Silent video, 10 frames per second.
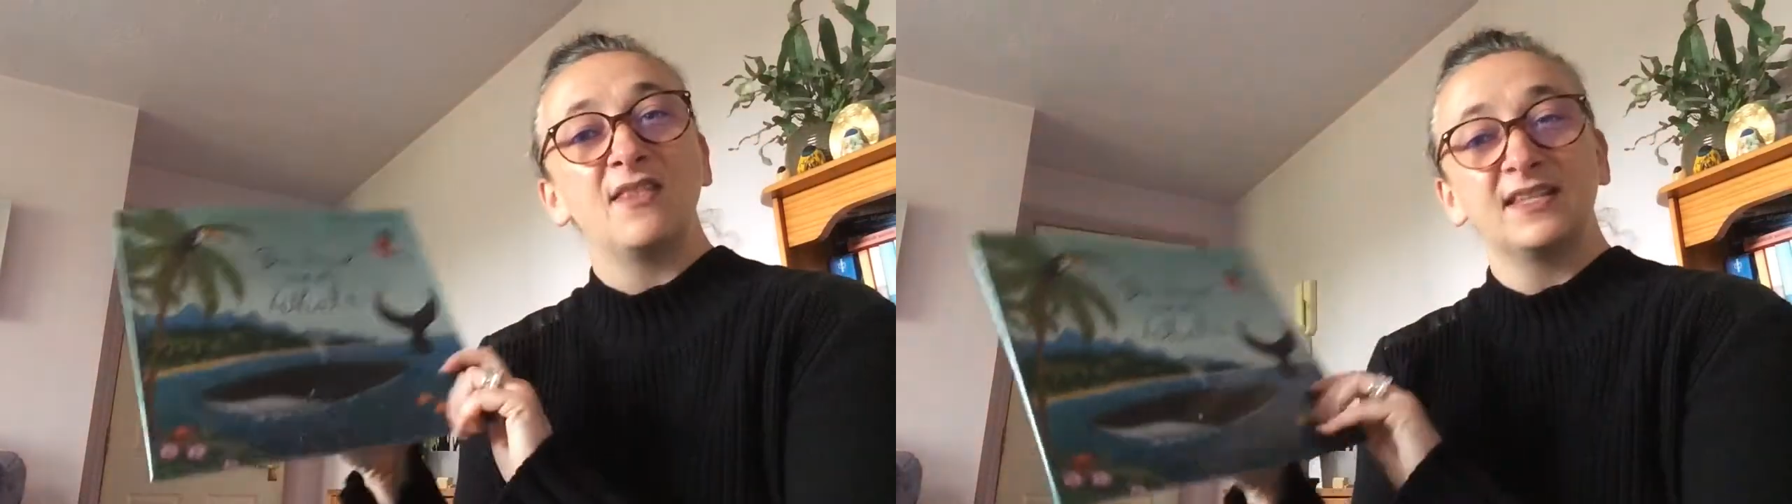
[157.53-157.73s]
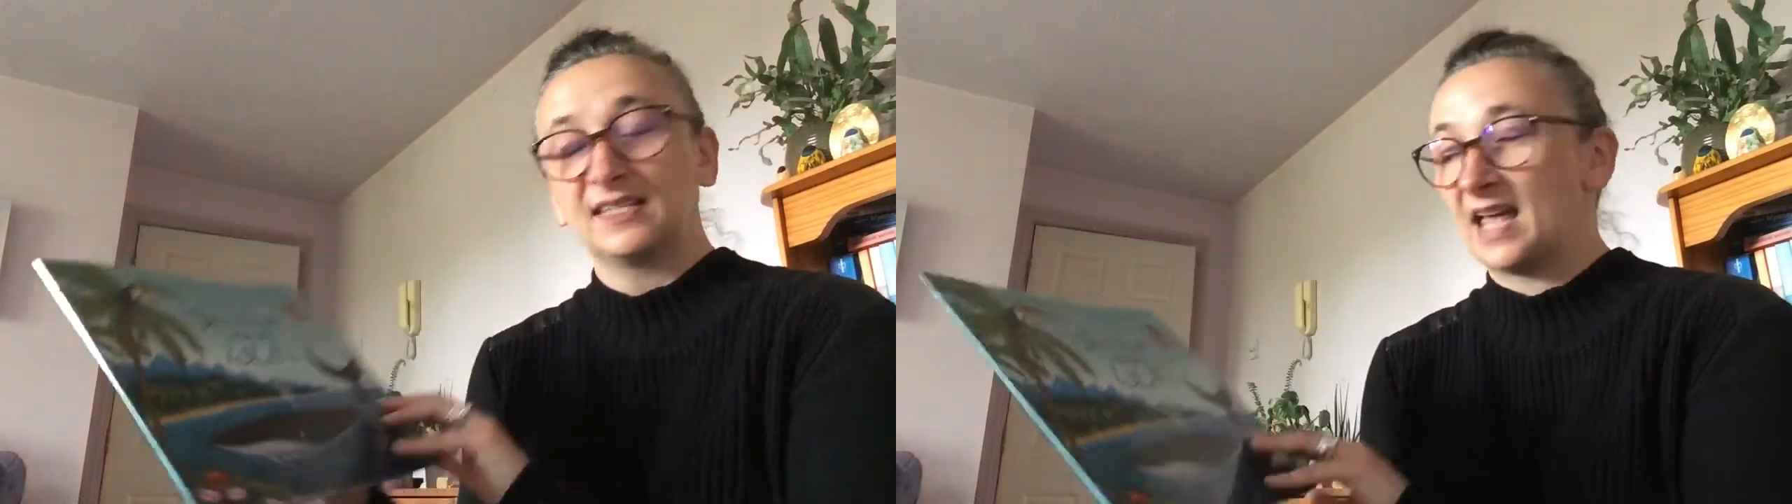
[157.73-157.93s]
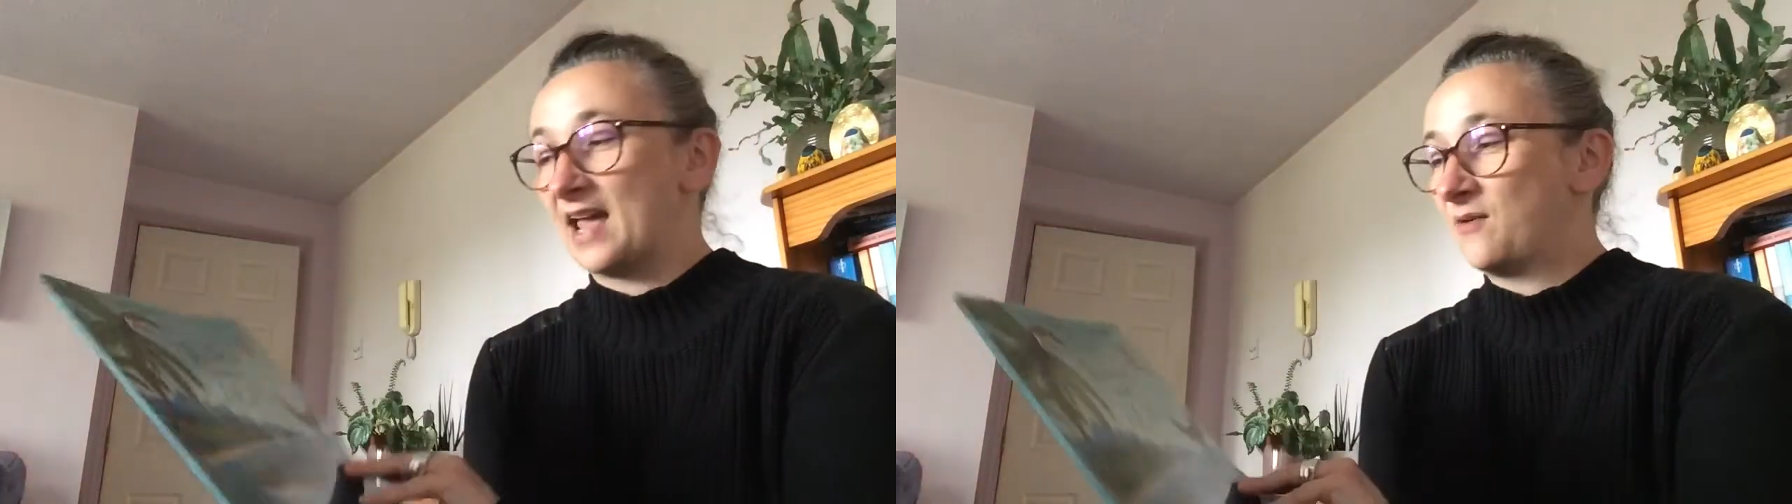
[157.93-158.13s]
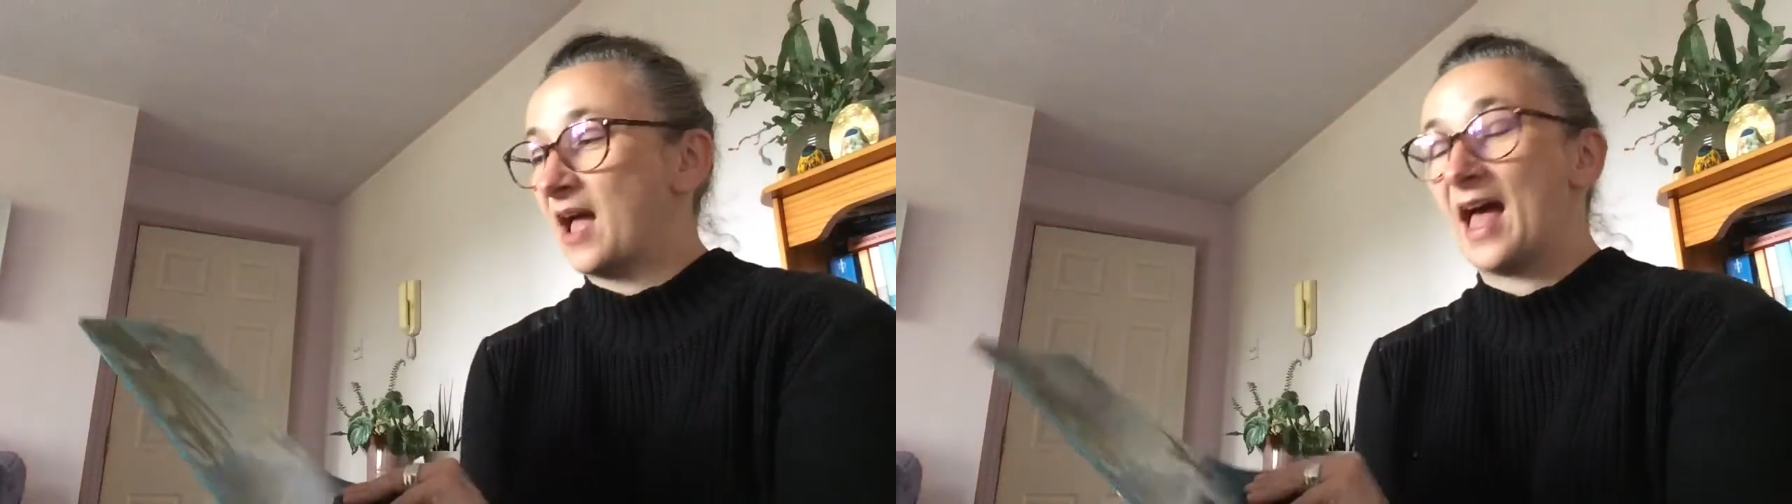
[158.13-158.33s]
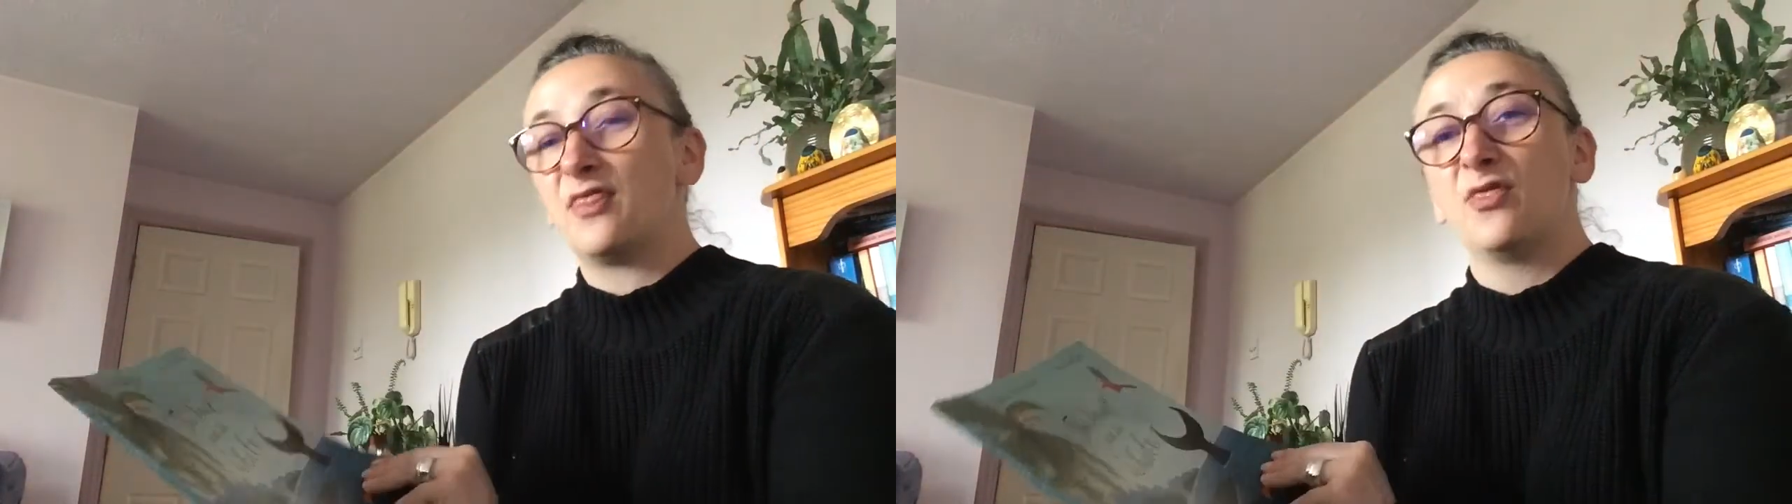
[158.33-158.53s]
The Snail
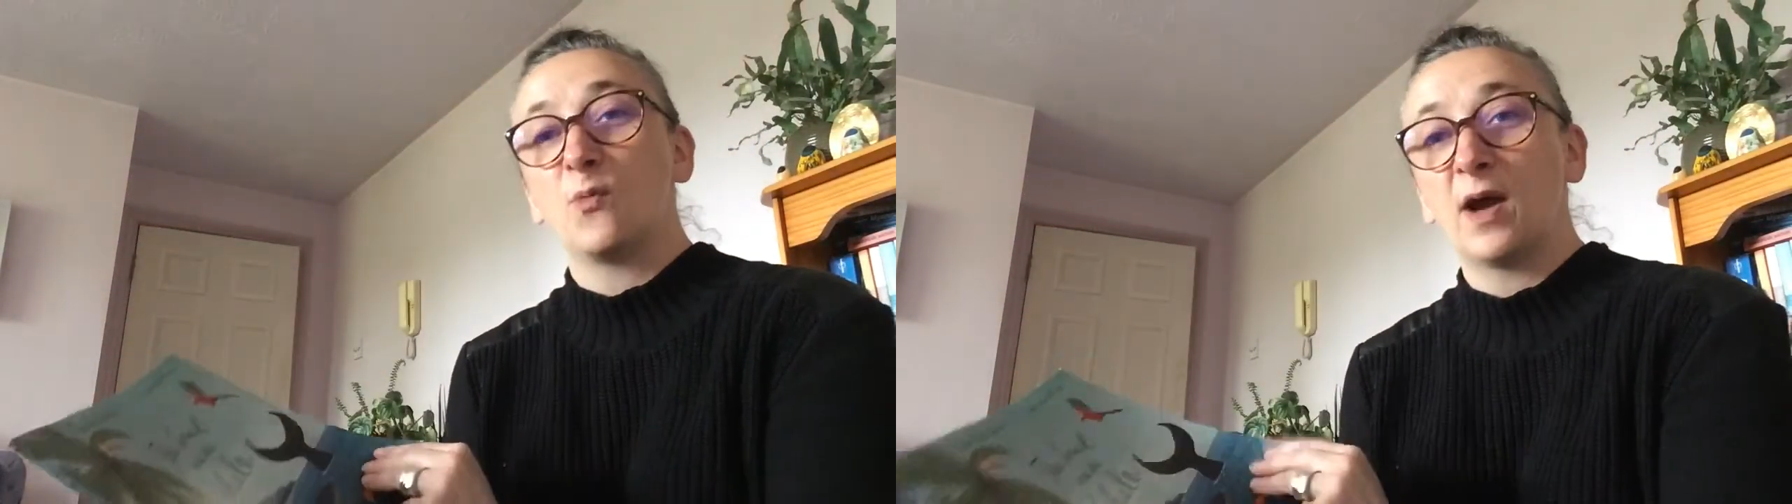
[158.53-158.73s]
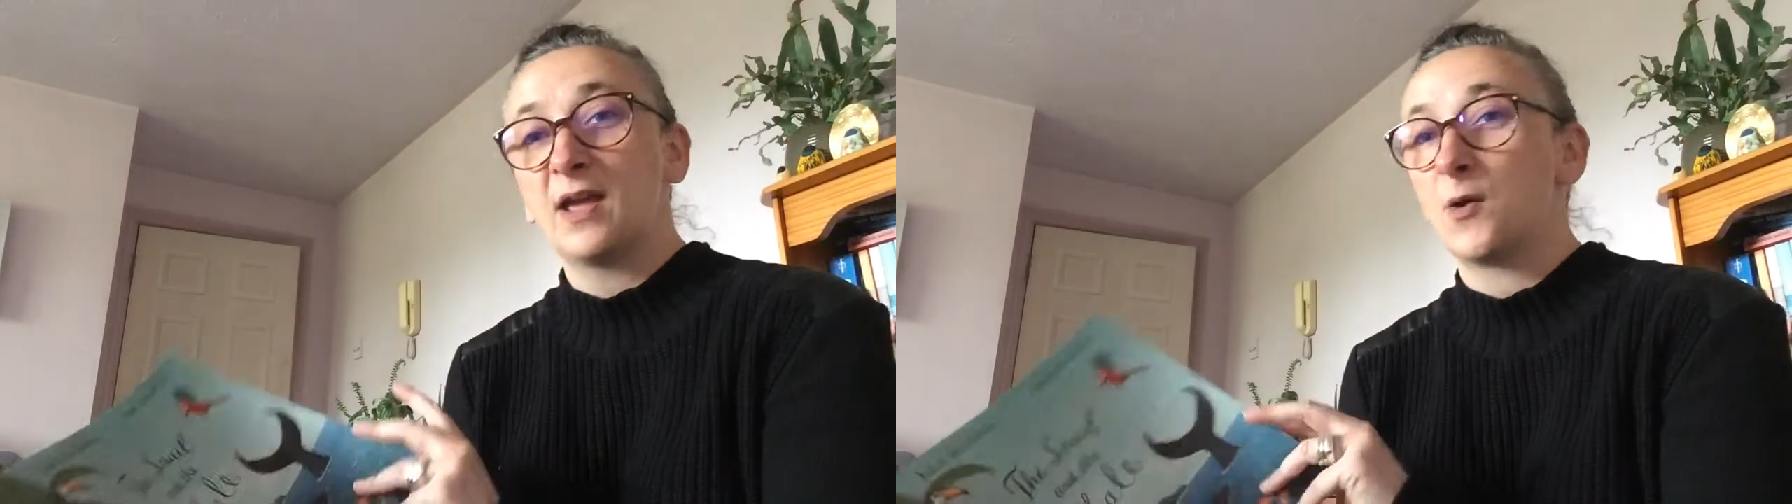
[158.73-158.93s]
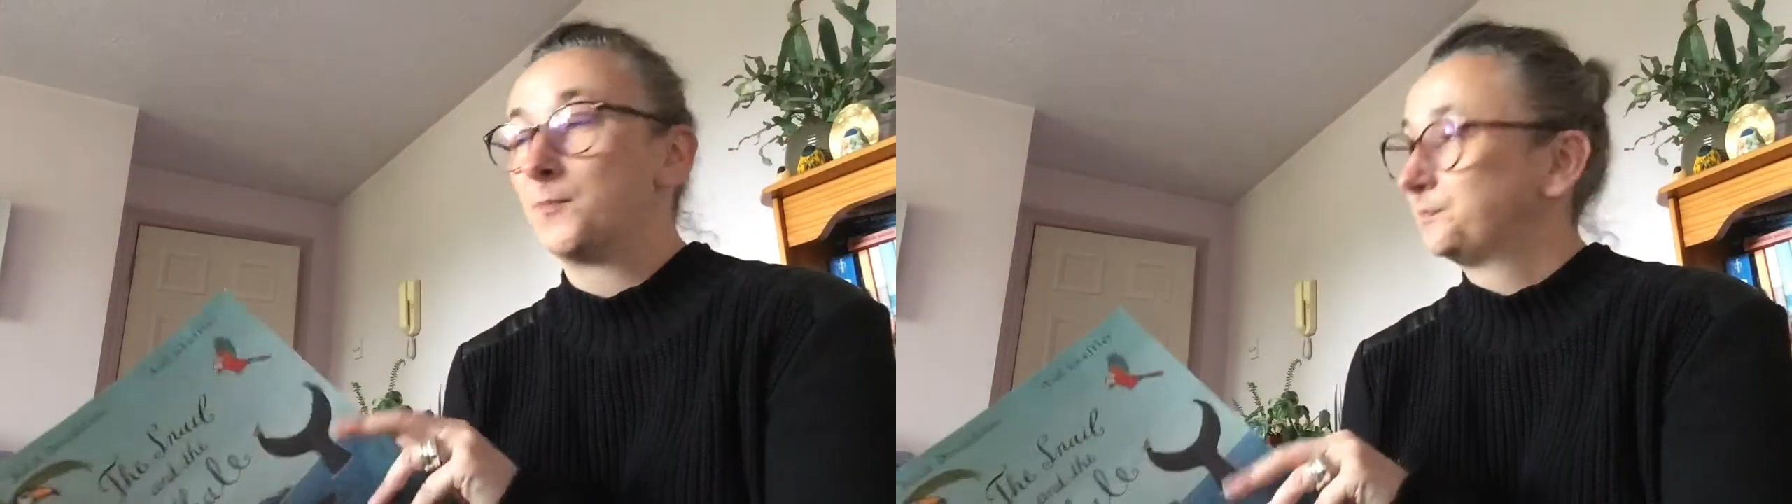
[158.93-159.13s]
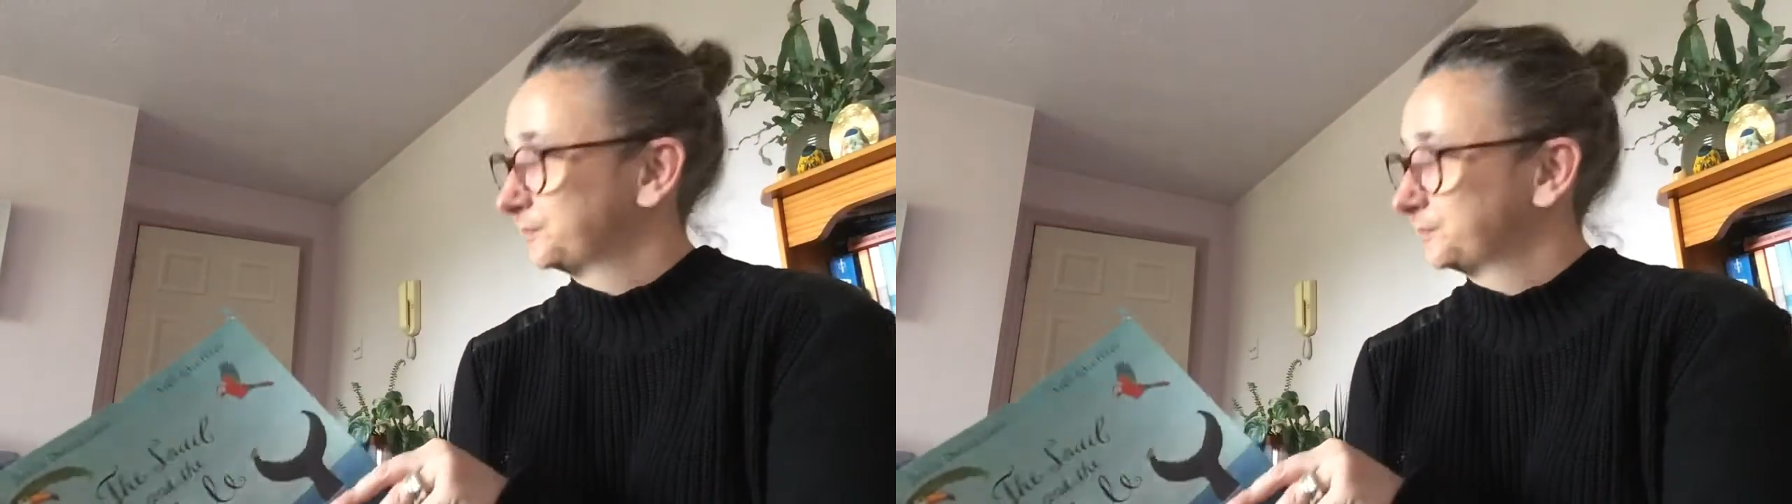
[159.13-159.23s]
and the Whale.